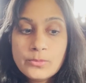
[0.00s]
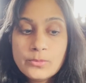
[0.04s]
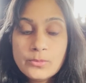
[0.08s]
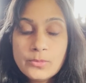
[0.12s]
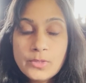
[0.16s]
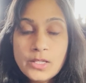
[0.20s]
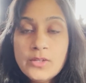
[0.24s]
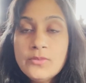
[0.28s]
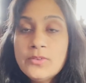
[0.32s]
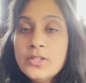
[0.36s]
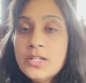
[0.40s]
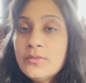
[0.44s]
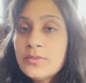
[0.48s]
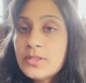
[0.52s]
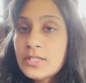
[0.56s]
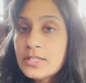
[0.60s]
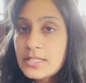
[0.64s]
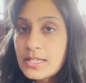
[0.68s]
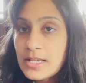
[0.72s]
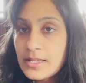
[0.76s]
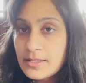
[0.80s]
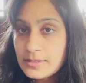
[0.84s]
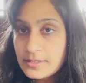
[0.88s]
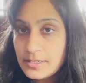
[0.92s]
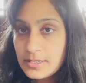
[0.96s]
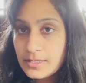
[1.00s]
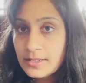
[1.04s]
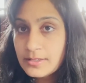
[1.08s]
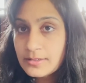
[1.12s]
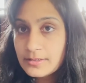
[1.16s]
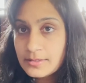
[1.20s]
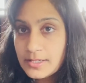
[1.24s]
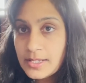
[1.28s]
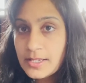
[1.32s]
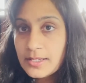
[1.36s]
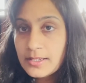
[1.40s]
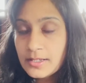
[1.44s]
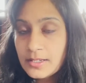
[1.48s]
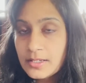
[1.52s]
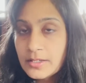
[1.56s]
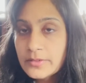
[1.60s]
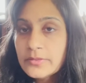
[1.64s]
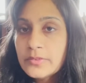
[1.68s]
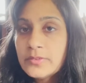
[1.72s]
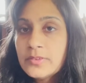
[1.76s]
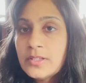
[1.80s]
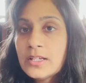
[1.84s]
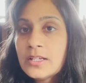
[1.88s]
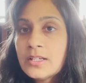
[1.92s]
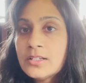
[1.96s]
even if the testing is negative,
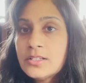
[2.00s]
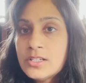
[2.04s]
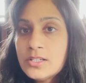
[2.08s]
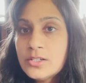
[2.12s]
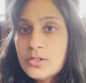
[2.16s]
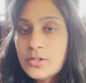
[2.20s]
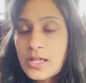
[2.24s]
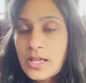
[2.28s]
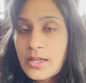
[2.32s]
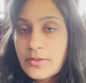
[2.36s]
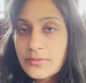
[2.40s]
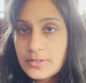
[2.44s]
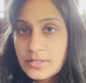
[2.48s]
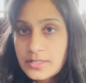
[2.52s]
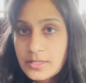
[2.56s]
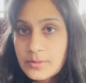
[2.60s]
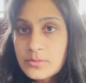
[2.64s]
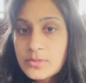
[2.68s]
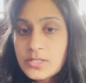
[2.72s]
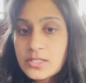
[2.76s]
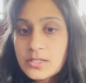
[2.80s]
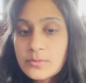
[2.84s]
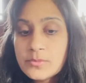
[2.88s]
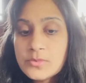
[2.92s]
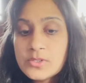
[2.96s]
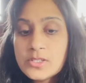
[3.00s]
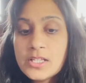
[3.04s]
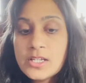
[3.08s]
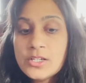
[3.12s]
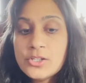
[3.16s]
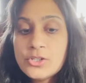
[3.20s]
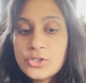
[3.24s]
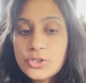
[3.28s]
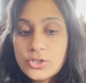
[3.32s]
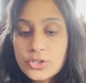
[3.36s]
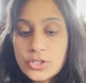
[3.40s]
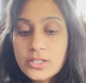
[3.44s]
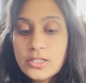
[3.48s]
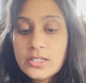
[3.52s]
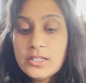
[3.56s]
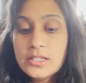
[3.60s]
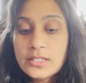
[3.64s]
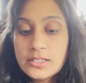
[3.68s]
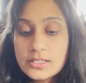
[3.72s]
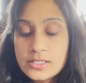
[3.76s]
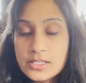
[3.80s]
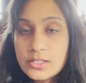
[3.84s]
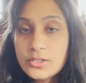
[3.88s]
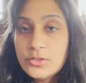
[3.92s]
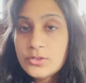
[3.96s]
if they continue to have symptoms, they should
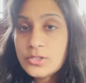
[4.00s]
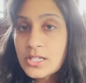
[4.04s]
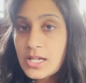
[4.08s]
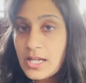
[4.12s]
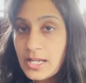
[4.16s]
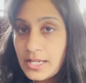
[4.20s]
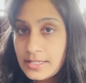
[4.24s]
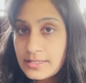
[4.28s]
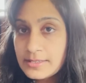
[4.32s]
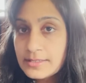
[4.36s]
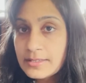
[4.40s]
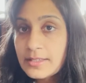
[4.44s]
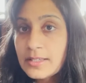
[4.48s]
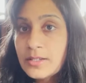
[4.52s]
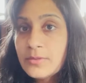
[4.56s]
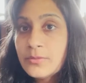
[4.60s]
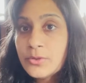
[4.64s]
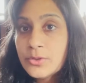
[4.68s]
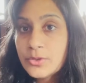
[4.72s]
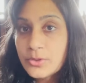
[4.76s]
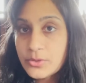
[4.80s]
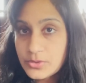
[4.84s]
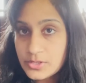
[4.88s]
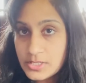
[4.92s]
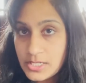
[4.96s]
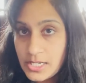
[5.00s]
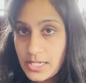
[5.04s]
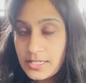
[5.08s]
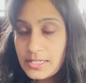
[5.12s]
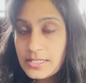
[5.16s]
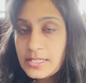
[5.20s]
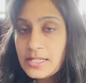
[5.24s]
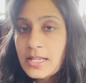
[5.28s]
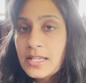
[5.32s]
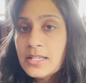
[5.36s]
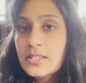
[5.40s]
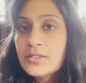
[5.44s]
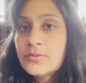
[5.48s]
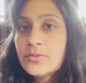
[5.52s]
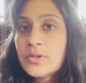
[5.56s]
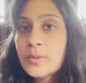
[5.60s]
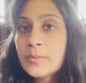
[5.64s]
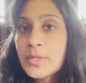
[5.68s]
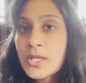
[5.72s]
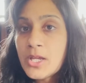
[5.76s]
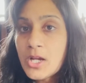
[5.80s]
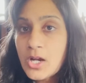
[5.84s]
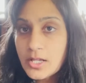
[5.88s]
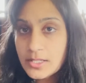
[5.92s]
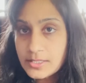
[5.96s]
continue to isolate for those 10 days from
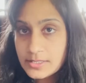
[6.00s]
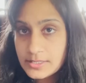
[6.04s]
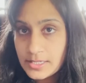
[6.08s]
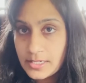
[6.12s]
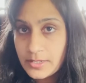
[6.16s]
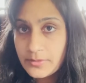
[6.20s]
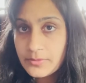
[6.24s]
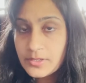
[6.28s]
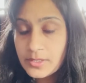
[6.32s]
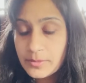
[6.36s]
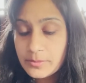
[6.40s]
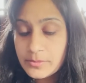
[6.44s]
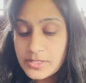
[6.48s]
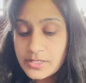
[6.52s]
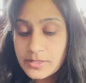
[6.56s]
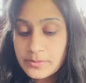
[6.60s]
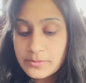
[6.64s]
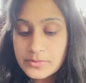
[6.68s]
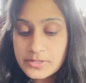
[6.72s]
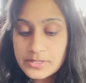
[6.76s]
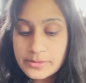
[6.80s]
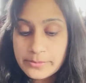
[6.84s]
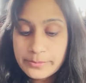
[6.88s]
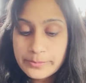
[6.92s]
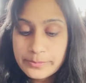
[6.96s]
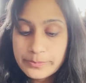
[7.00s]
the onset of symptoms.